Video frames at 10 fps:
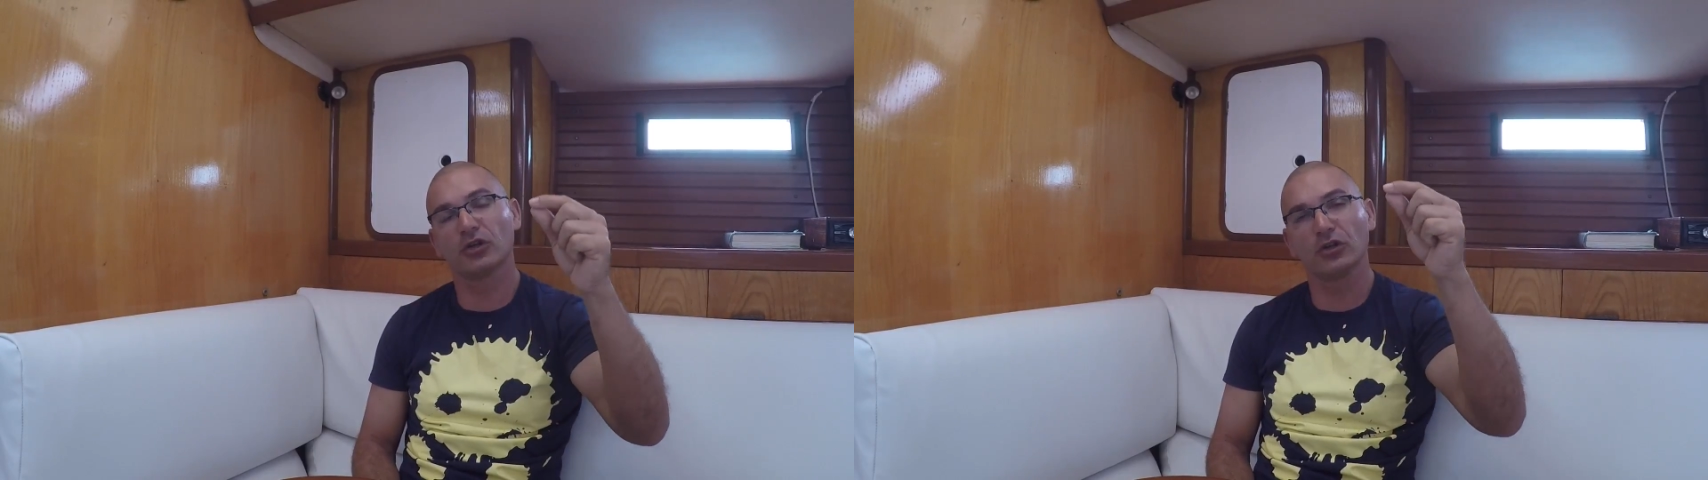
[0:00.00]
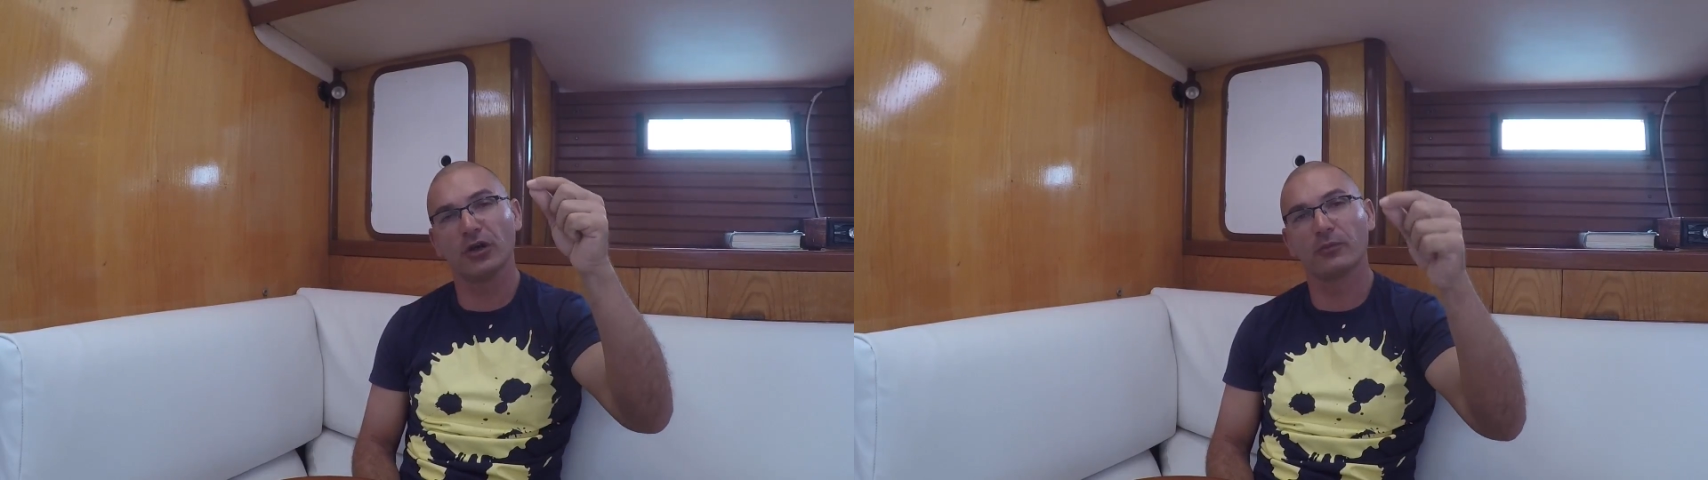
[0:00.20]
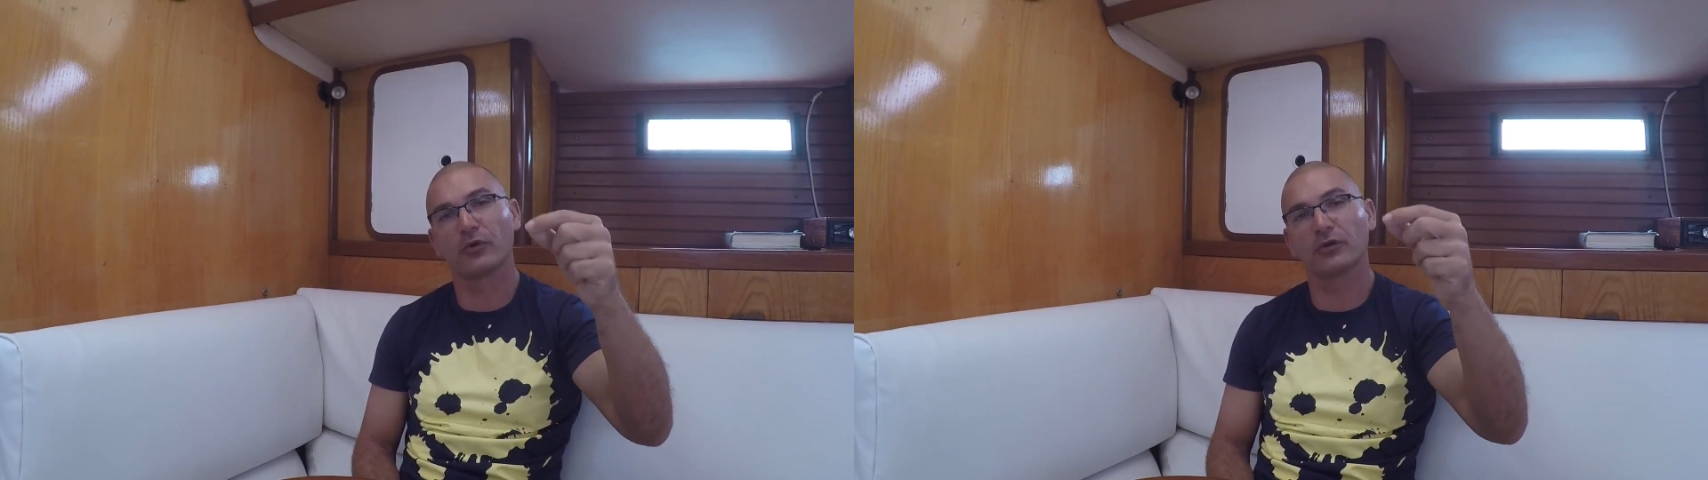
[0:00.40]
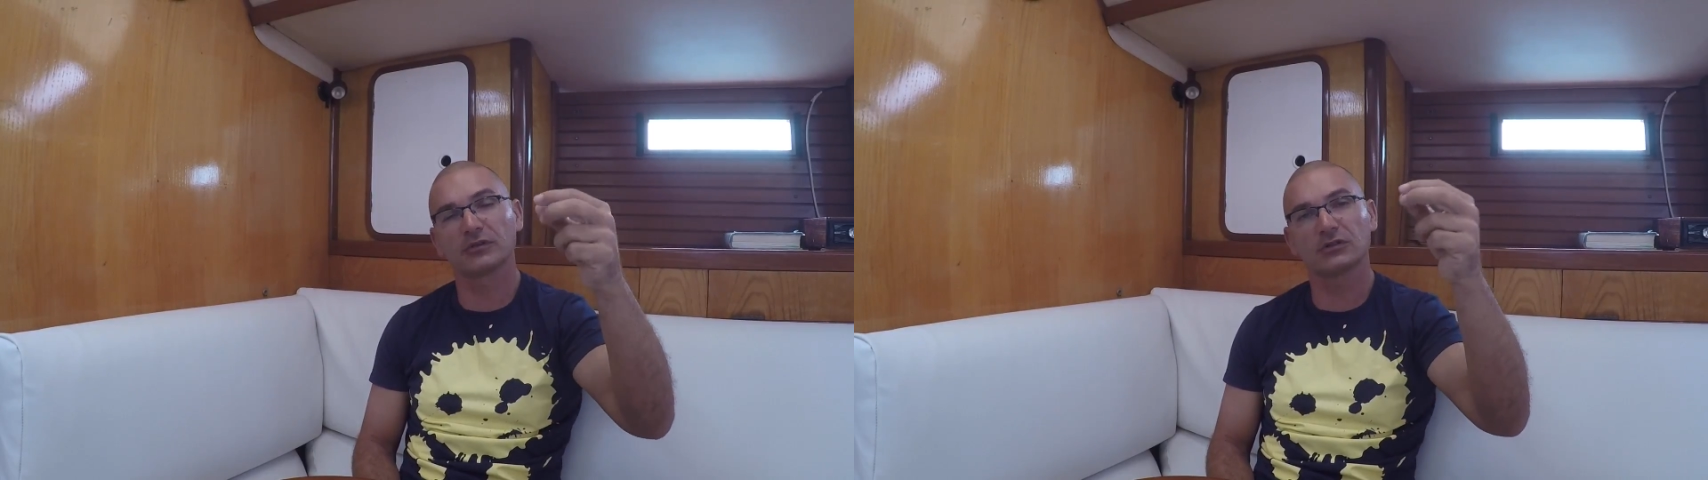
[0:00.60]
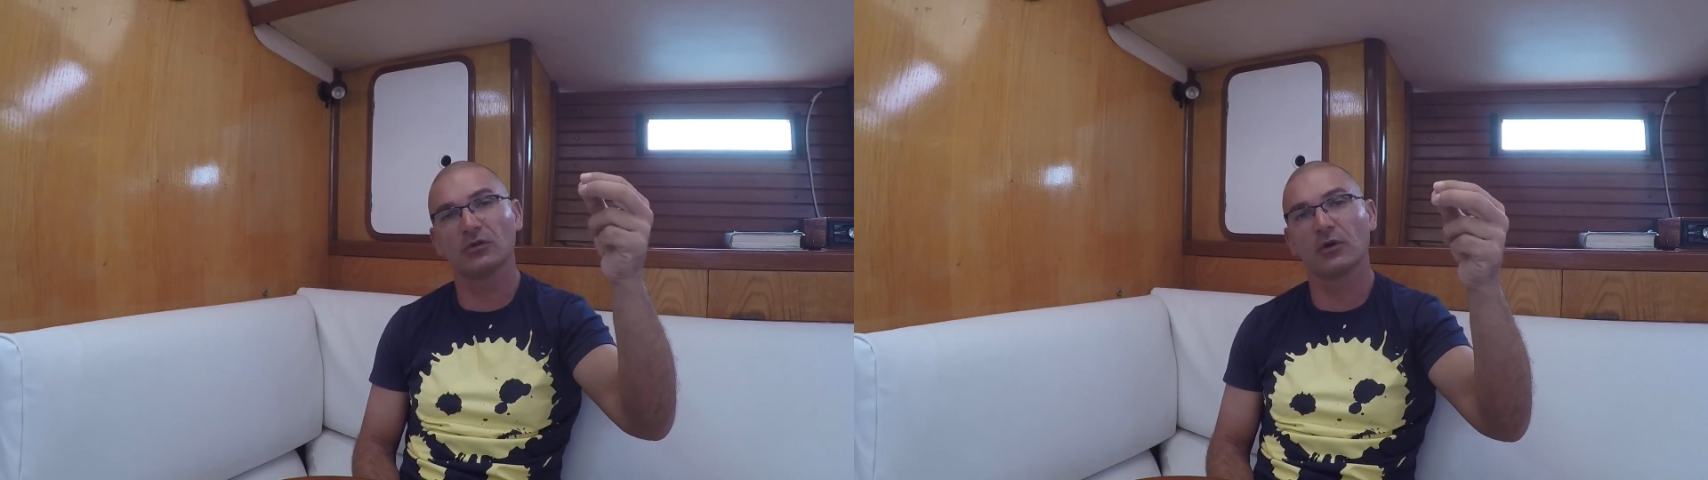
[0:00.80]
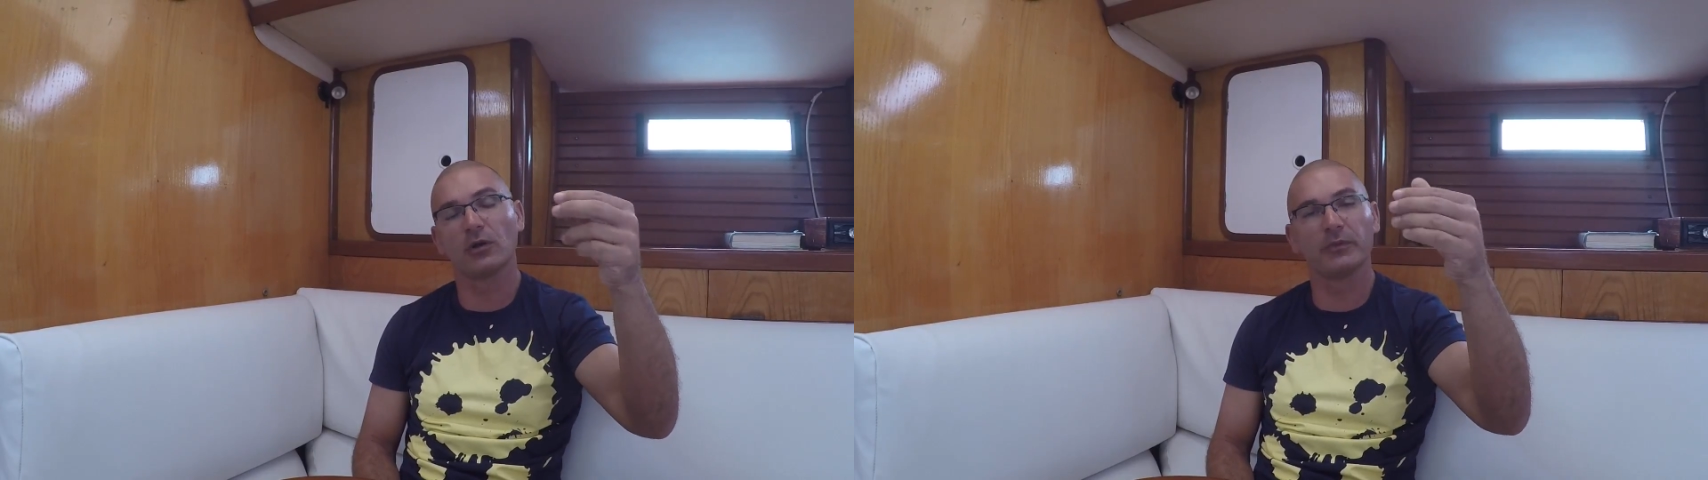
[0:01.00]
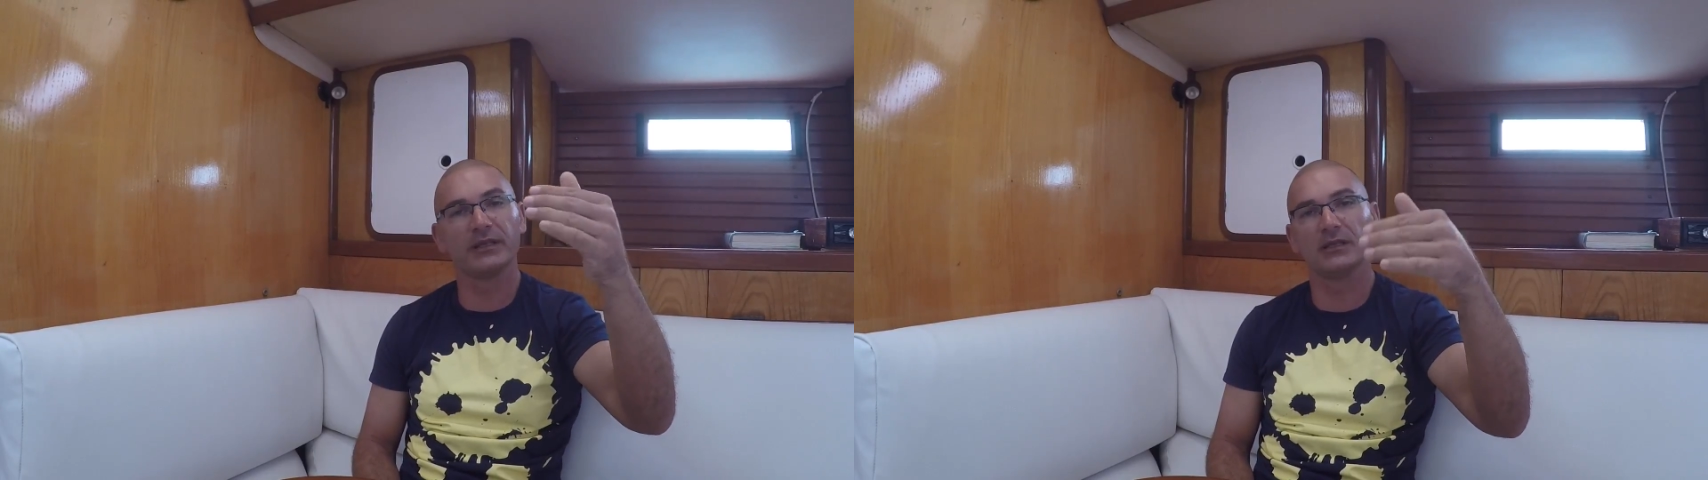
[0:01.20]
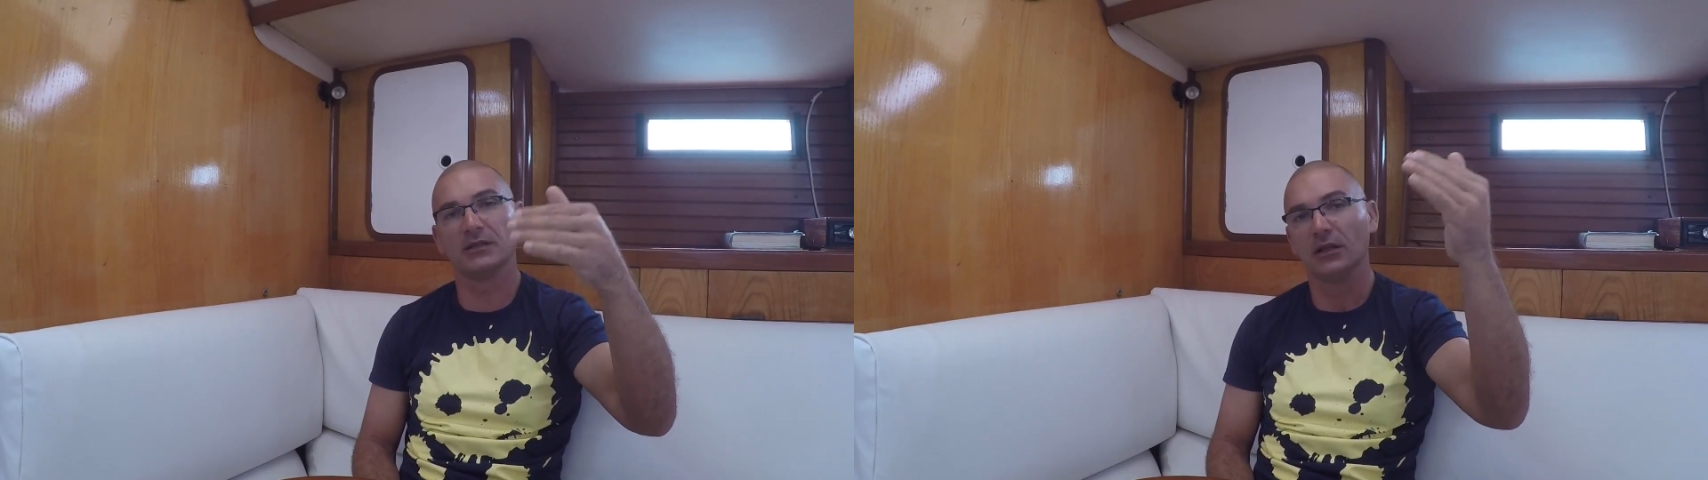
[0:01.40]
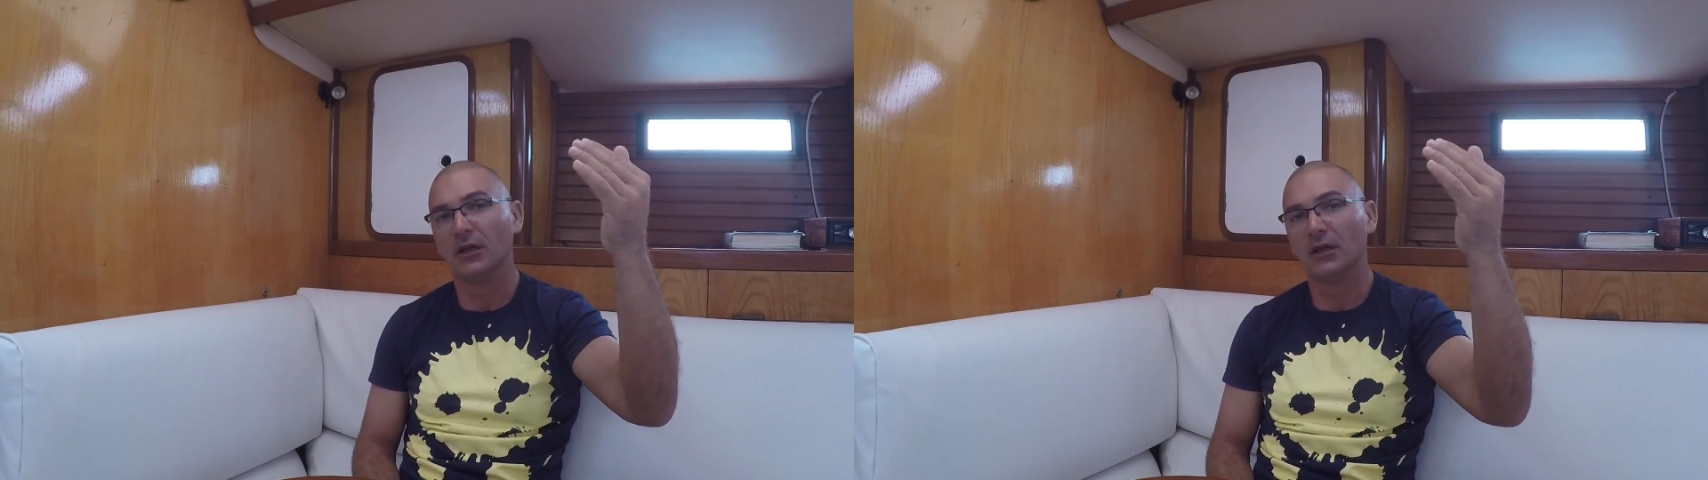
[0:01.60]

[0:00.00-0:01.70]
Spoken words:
the number, so it will be